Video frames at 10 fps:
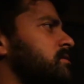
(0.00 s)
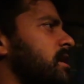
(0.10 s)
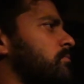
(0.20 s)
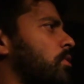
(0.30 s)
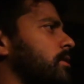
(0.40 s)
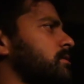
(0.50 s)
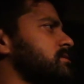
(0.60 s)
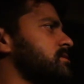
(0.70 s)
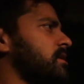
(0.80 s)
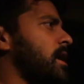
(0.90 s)
Tim
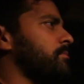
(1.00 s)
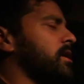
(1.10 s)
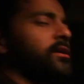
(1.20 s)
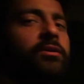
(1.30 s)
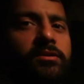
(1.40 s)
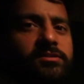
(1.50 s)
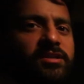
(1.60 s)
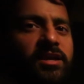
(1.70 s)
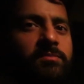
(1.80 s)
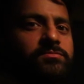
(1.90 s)
Hortons. I'm not going to
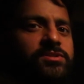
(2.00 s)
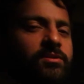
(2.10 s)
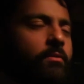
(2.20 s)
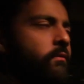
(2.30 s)
Tim's.